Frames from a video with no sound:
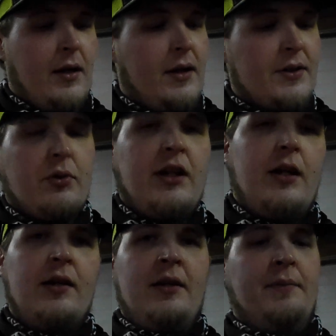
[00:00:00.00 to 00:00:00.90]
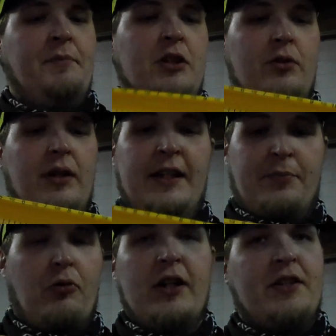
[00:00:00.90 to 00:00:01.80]
This one here, it's
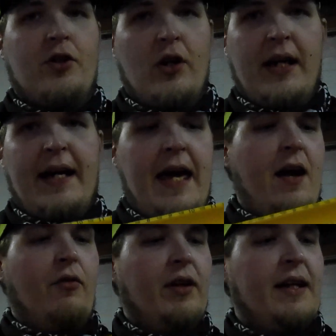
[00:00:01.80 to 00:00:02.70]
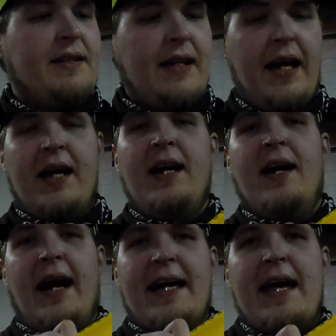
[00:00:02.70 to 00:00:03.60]
pretty sturdy. I can't
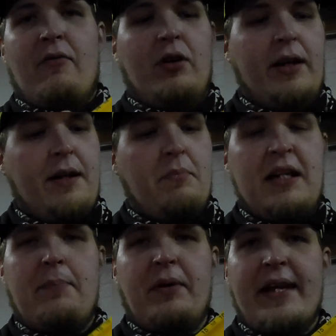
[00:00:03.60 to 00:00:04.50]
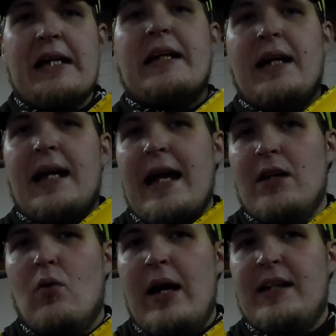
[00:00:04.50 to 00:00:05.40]
really manipulate it in
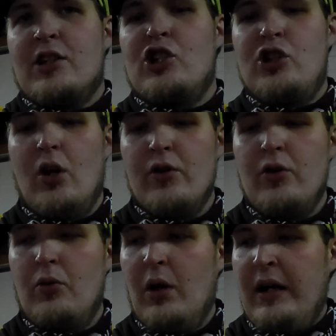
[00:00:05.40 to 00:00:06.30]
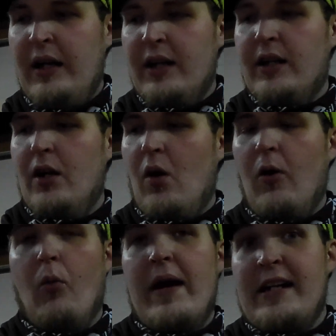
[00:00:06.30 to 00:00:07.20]
any way to show you,
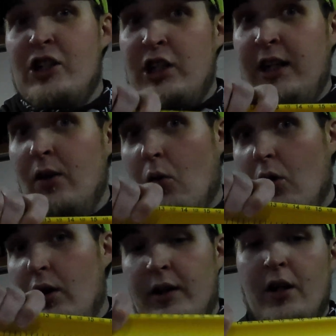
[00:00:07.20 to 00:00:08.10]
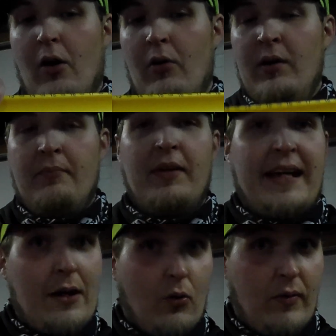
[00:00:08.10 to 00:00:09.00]
a way to cheat or,
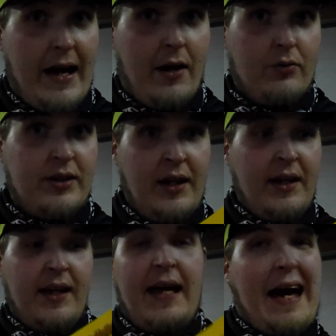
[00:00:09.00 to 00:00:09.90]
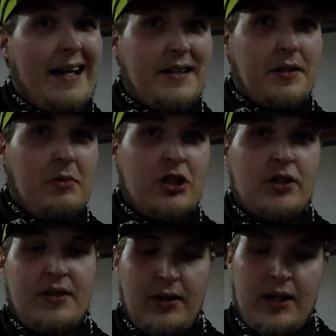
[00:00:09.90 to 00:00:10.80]
get around adding some
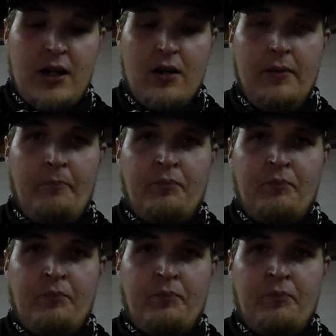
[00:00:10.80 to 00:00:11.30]
inches in here.